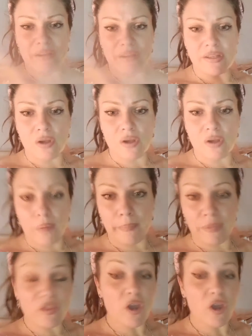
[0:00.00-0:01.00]
It's not,
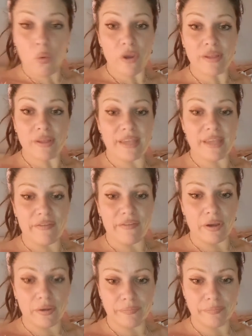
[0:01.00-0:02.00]
but they all work
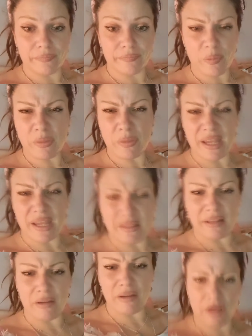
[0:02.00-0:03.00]
together. I'm probably saying
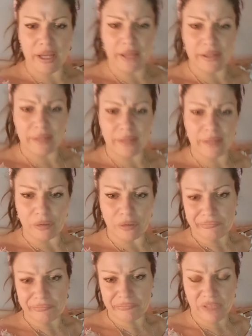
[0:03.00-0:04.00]
that wrong, aren't I? But
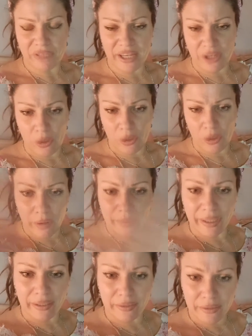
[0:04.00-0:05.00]
I know what I mean.